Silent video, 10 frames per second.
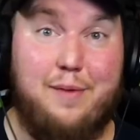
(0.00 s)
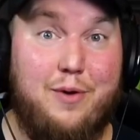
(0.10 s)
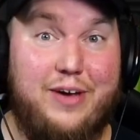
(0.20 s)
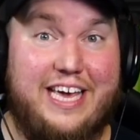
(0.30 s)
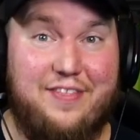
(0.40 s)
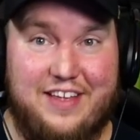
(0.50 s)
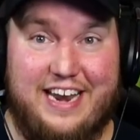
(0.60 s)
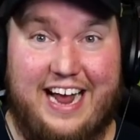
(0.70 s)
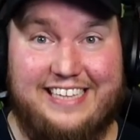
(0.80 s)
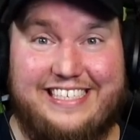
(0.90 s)
But we get the
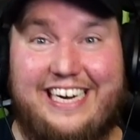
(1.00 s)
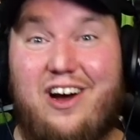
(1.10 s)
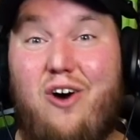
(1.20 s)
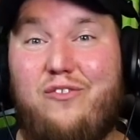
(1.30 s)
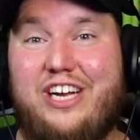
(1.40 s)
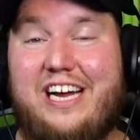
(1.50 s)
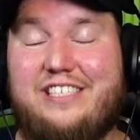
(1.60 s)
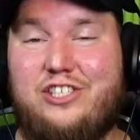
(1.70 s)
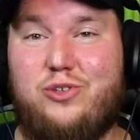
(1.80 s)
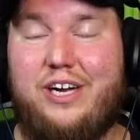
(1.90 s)
19. Hopefully you guys
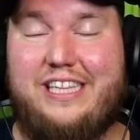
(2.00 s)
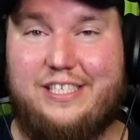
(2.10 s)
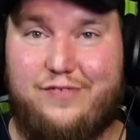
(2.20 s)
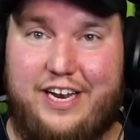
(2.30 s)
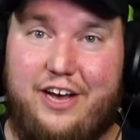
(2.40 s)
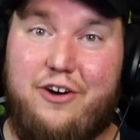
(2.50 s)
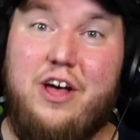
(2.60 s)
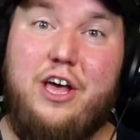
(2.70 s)
enjoyed this video.